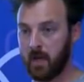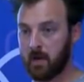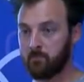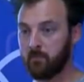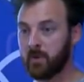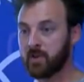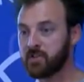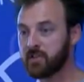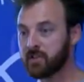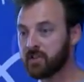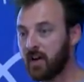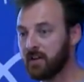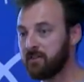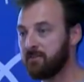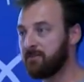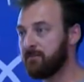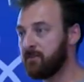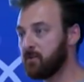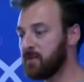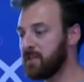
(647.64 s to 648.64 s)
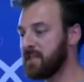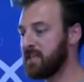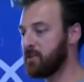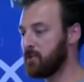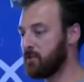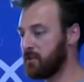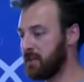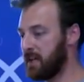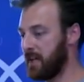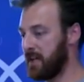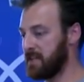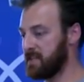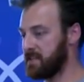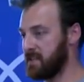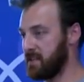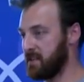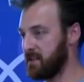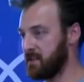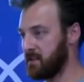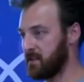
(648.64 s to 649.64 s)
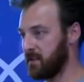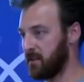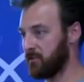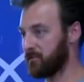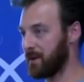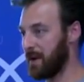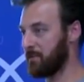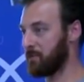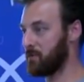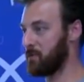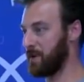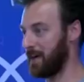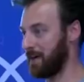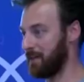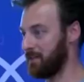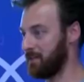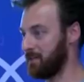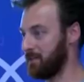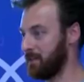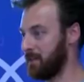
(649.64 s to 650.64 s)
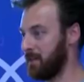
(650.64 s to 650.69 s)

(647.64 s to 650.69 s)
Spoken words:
But you're not fully utilizing GraphQL.